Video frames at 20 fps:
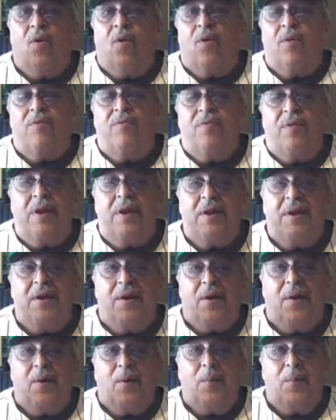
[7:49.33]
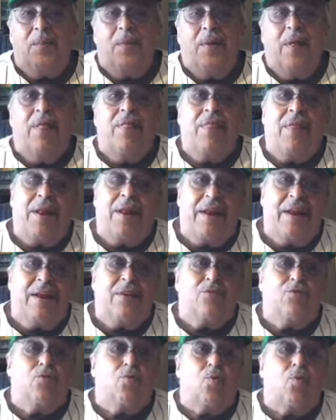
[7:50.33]
or video that
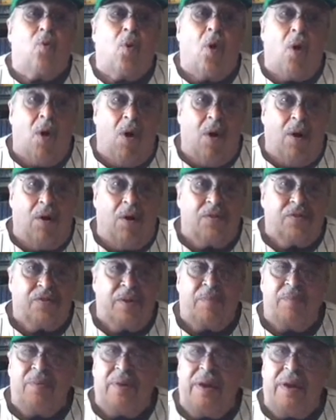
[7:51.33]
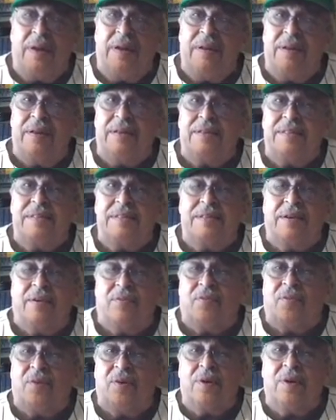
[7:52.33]
is wrong. Something that's
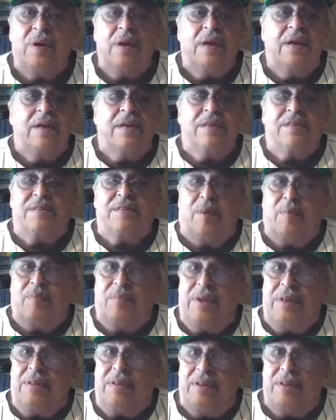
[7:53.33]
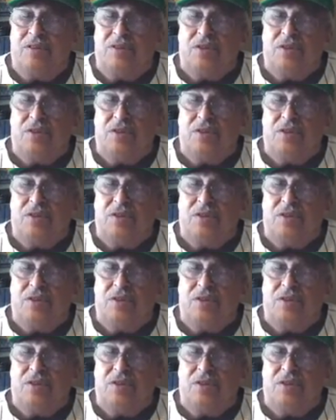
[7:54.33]
different, something that